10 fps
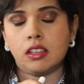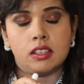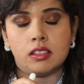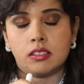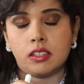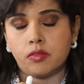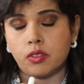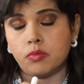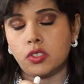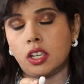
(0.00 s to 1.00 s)
uh,
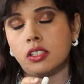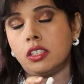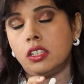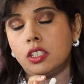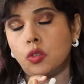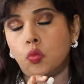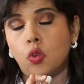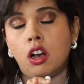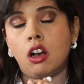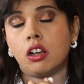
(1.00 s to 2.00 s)
Serum doesn't
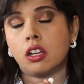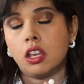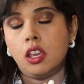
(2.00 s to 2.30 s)
work